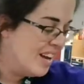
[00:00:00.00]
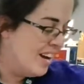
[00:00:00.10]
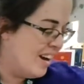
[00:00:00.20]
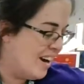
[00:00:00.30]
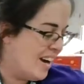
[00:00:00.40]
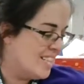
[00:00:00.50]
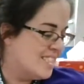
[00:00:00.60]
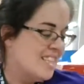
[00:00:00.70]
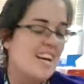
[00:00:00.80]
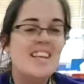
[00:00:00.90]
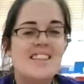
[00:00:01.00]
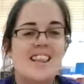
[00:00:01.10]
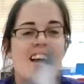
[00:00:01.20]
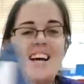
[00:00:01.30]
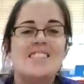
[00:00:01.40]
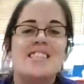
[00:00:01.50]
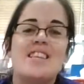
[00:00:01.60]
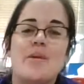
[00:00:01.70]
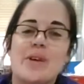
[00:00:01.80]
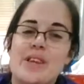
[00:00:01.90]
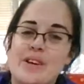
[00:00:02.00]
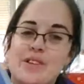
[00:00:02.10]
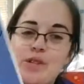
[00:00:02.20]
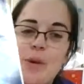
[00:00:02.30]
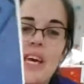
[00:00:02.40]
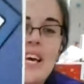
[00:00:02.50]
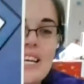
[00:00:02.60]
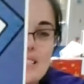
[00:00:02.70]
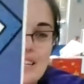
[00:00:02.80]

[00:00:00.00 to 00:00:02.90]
All right. The last thing that we're learning this week is a